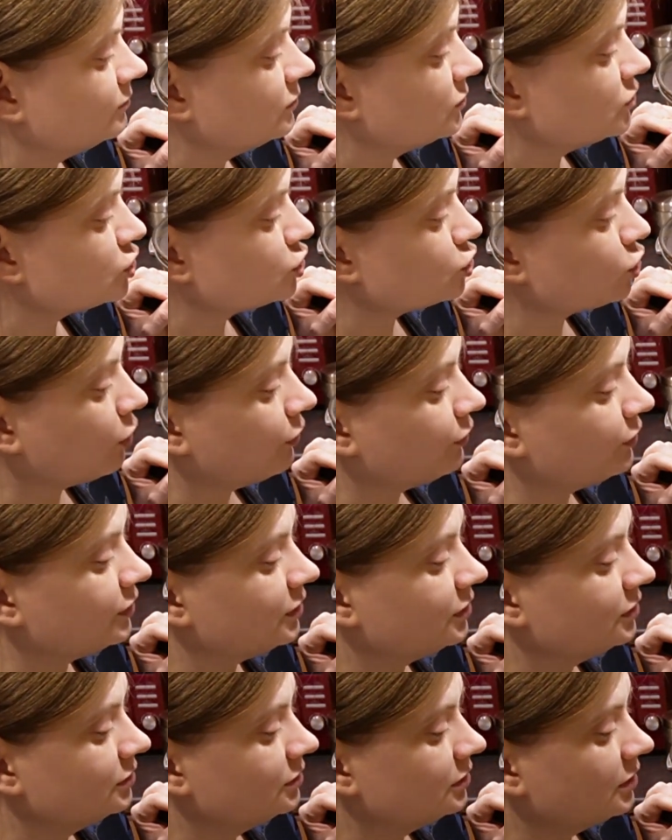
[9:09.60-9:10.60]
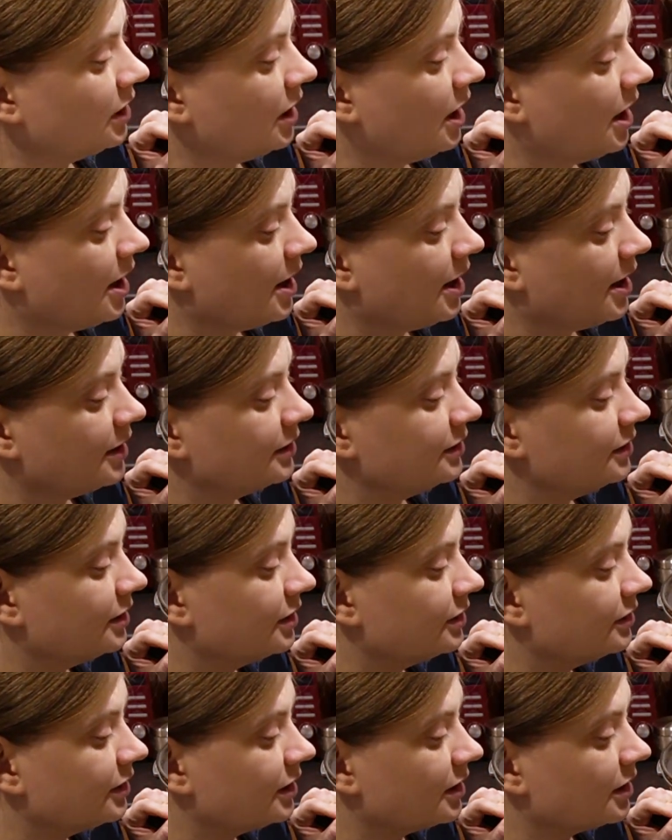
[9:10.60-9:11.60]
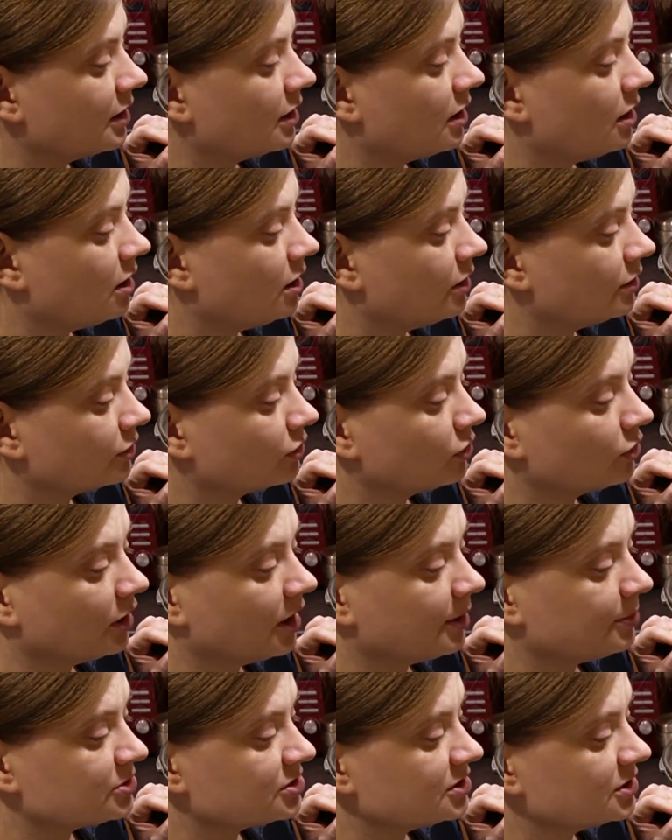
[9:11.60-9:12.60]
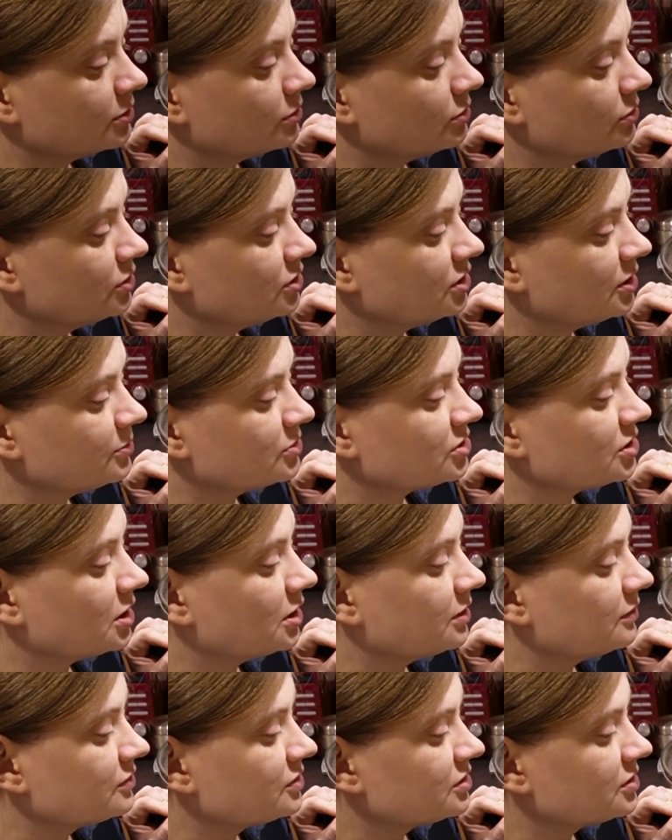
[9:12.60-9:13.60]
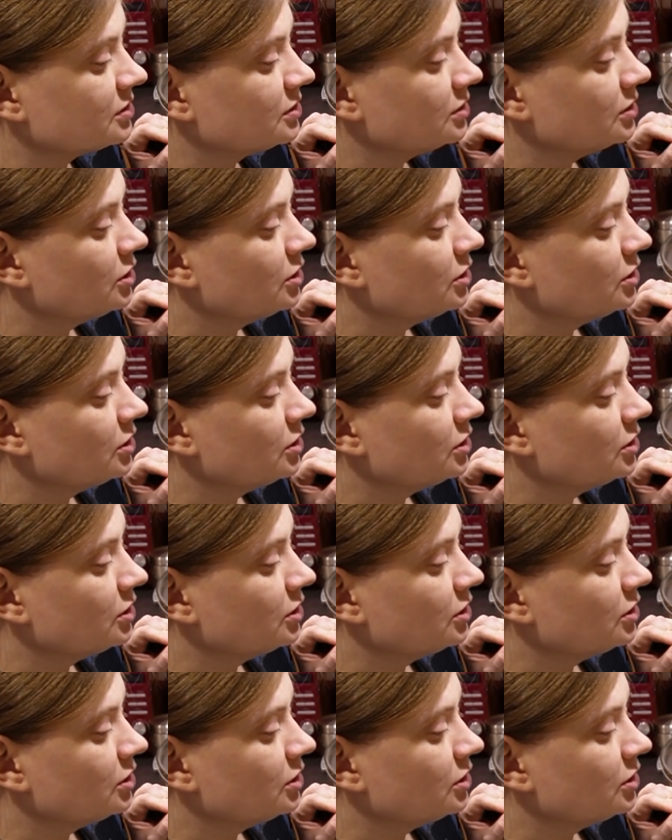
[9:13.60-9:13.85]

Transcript: soft and they are collapsing on themselves,